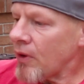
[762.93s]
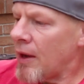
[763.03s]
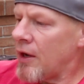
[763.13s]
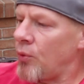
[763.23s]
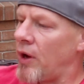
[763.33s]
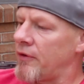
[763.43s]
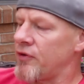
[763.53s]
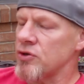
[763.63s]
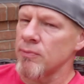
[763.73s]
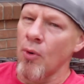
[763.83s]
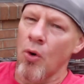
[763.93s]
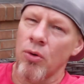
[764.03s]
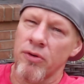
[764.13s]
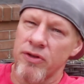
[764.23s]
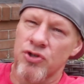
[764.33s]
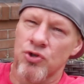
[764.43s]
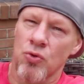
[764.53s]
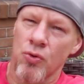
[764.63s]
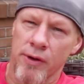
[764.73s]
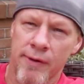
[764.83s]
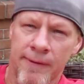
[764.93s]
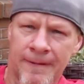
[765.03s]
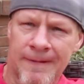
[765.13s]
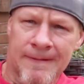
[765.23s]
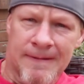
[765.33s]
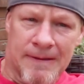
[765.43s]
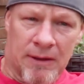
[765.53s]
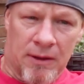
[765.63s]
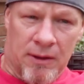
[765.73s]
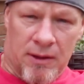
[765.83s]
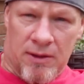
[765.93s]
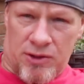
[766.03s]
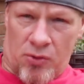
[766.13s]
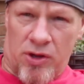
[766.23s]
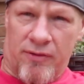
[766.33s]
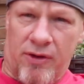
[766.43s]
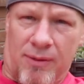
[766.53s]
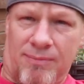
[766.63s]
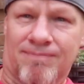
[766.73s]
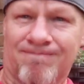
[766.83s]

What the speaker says: Anyway, if there's a moral to this story, don't give up.